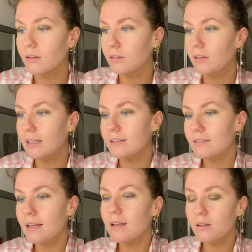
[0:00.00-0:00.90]
let's
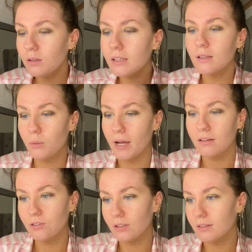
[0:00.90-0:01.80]
look at the
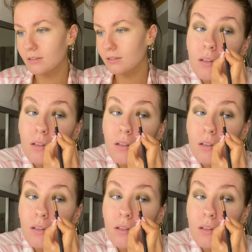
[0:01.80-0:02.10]
questions.